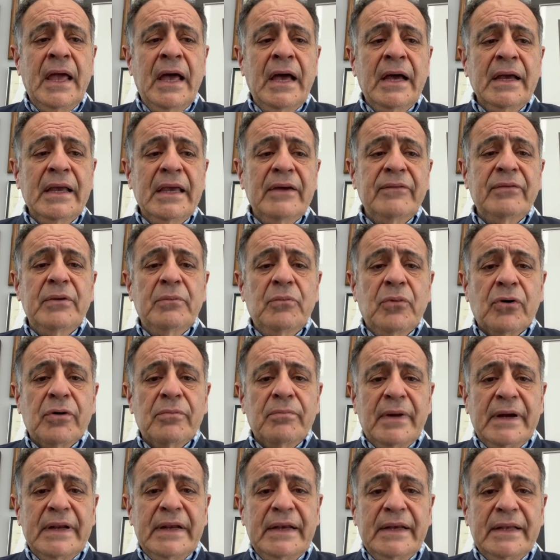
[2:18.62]
giving more
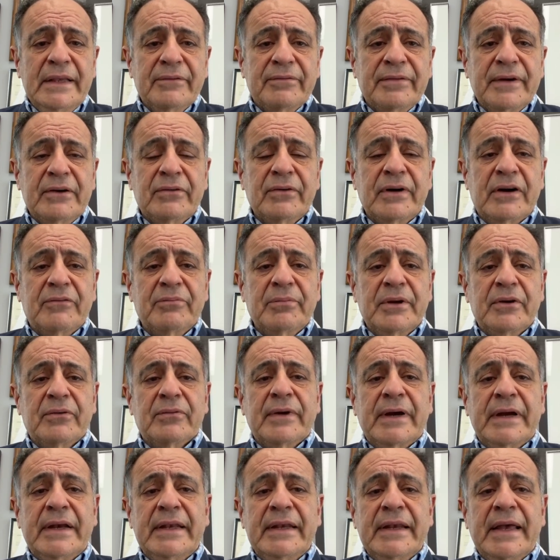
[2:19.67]
money. The federal government
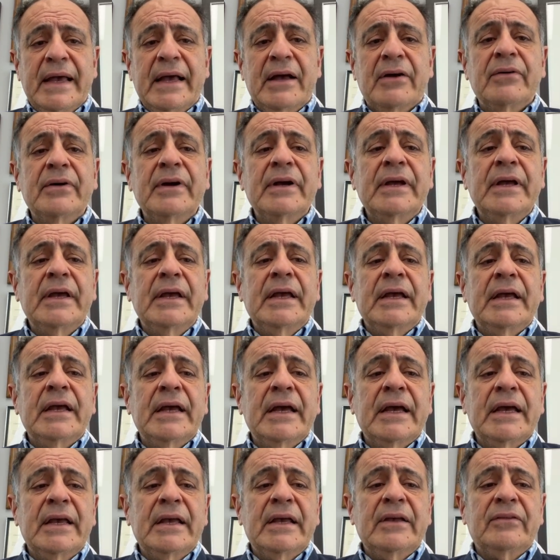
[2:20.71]
right now
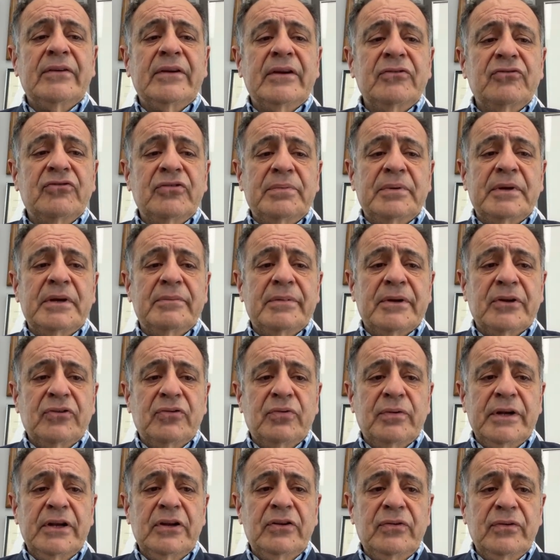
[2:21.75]
is contributing about
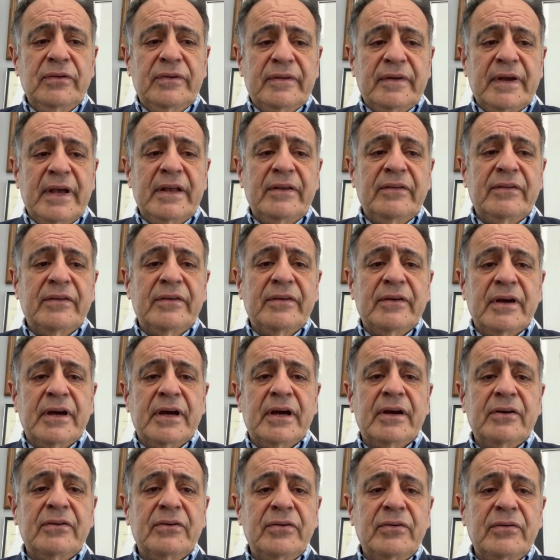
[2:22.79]
22 cents
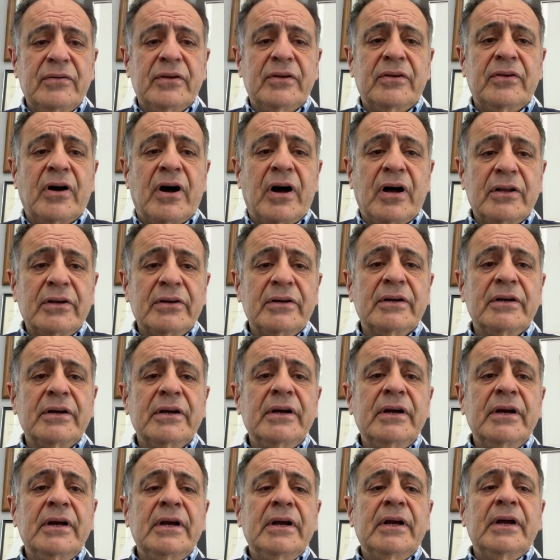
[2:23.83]
to the dollar
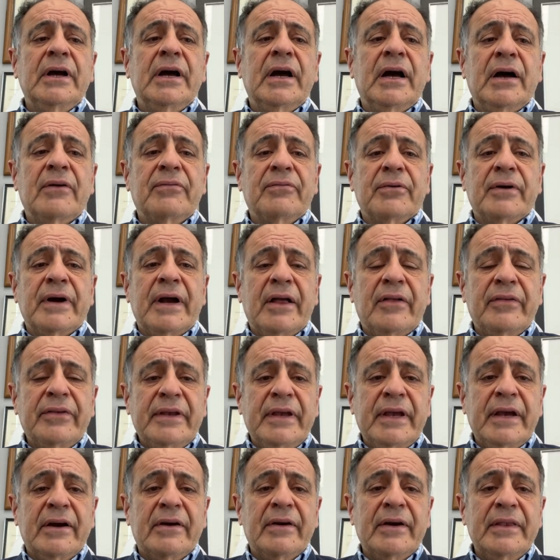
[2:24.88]
for
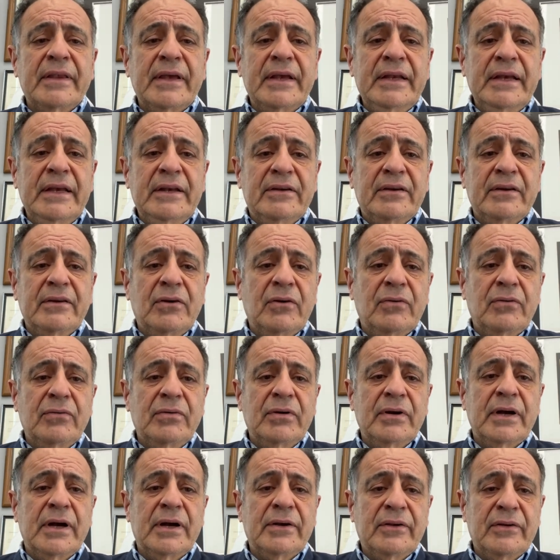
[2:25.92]
healthcare, and they need to go
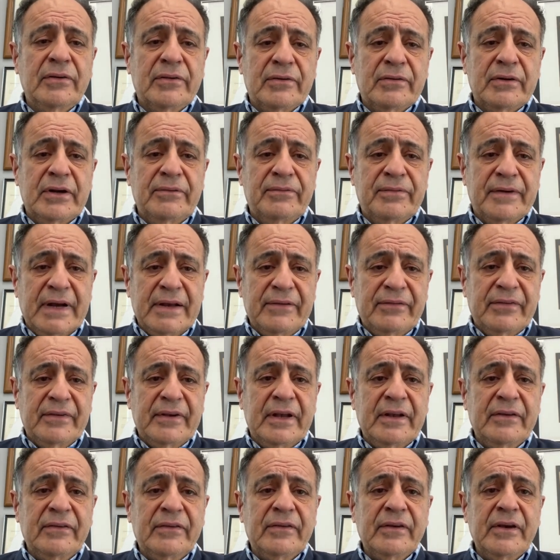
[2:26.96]
to 35
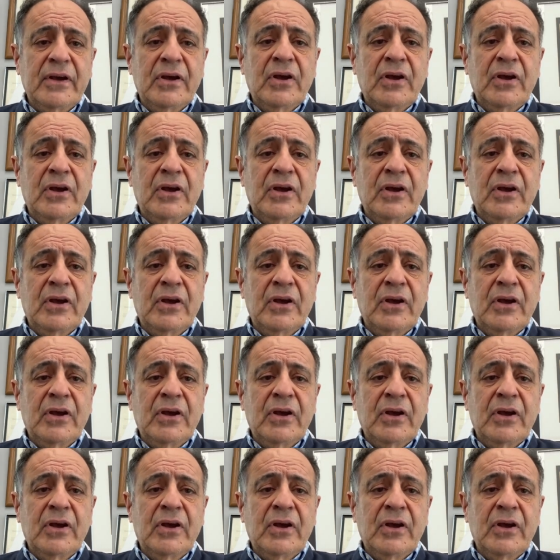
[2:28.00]
cents,